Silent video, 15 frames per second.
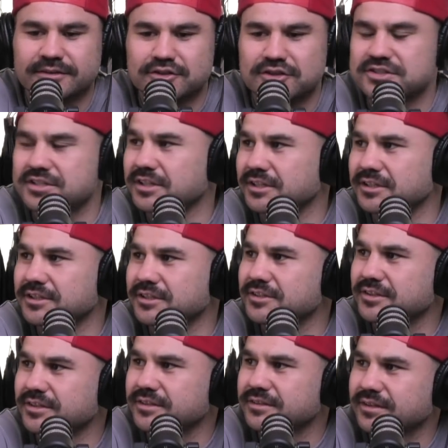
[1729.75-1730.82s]
New
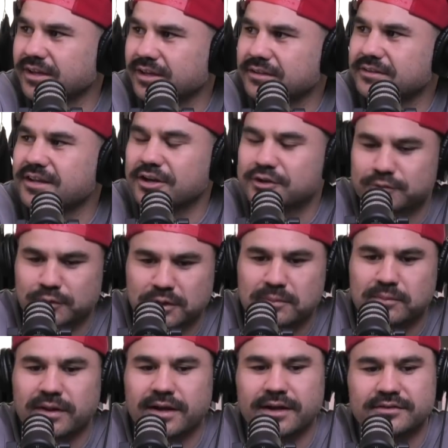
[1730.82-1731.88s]
Zealanders and touch
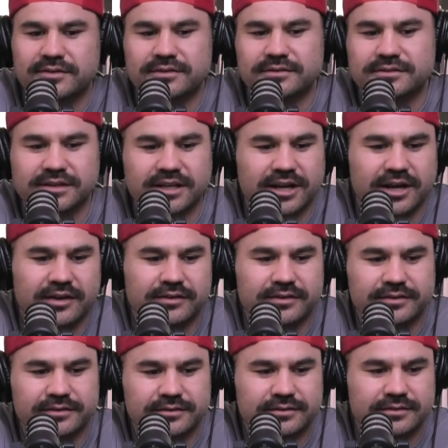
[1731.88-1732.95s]
footy players, and
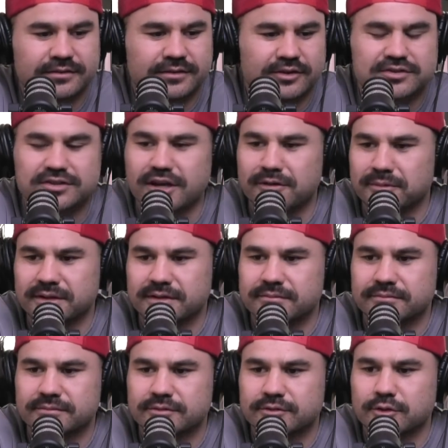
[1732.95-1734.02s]
there are so
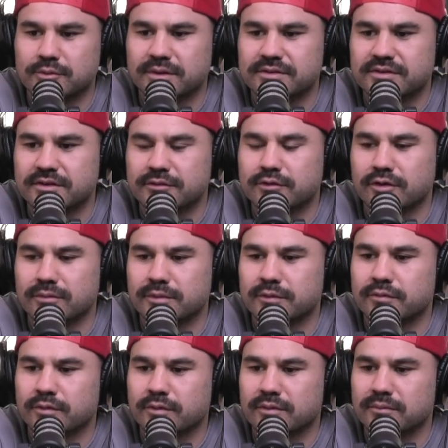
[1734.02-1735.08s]
many good ones that have gone
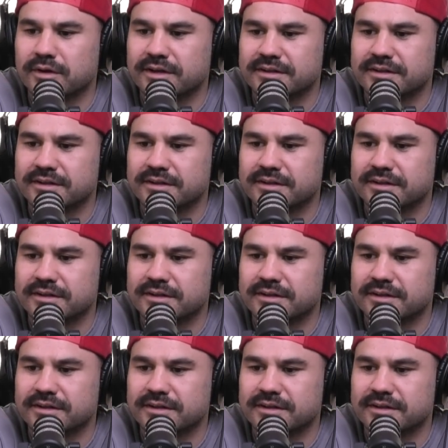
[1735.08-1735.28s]
before him.